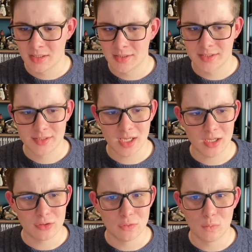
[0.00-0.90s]

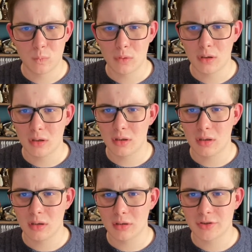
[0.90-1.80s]
so, what
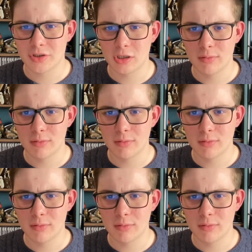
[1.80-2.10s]
shall